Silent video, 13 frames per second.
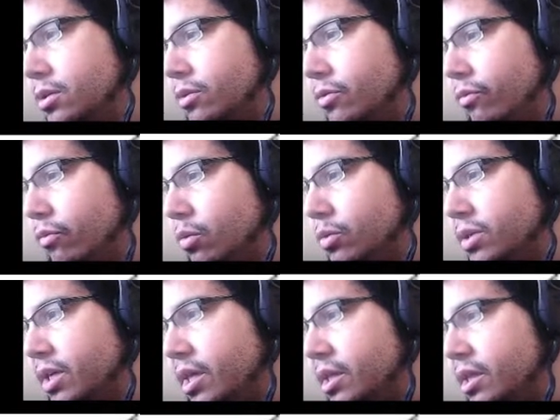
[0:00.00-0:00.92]

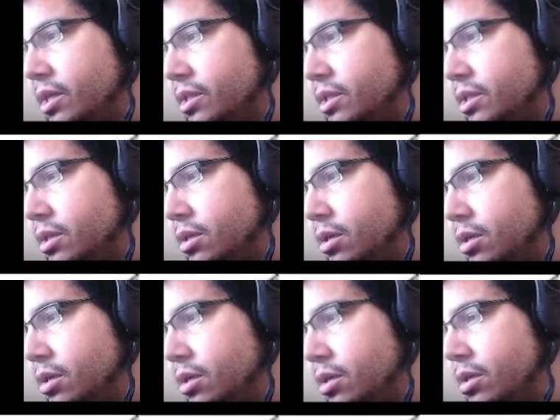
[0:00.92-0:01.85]
Rotate this
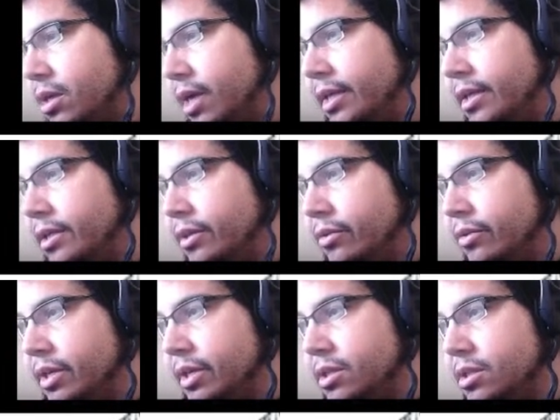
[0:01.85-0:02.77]
90
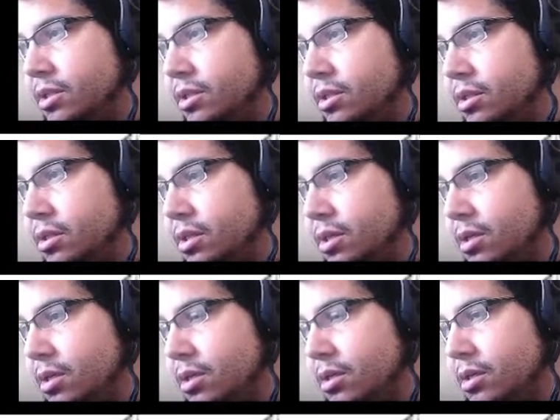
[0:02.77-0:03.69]
degrees
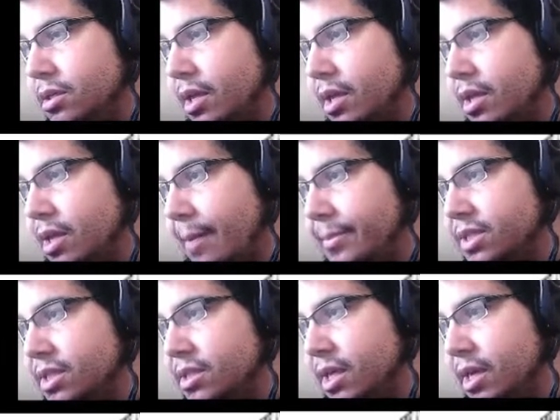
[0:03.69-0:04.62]
to get the
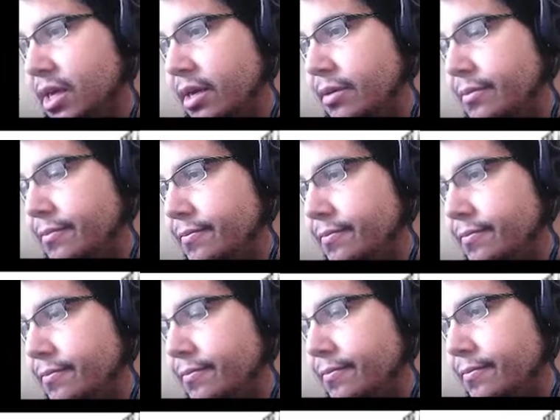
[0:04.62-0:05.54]
opposite side.
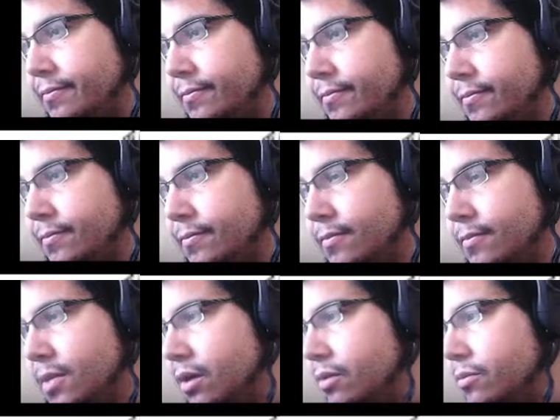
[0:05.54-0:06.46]

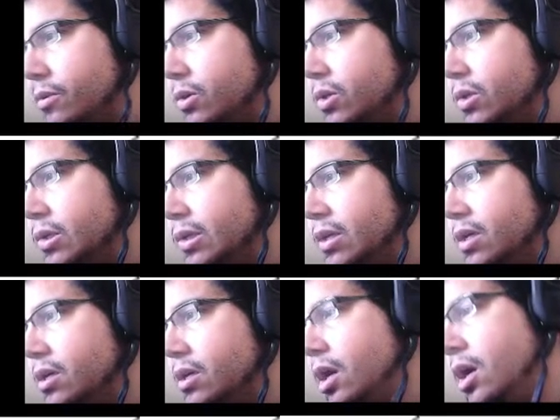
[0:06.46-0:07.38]
No.
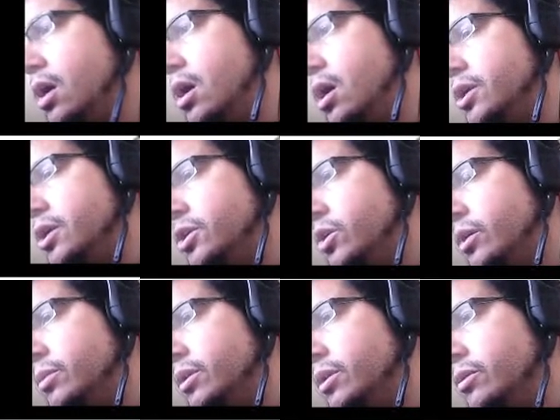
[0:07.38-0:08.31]
You know what I'm
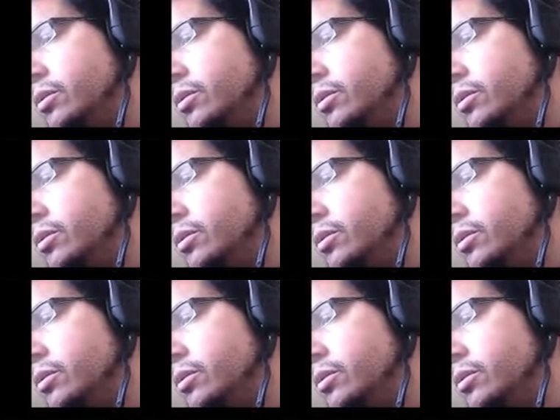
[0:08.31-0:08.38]
gonna do?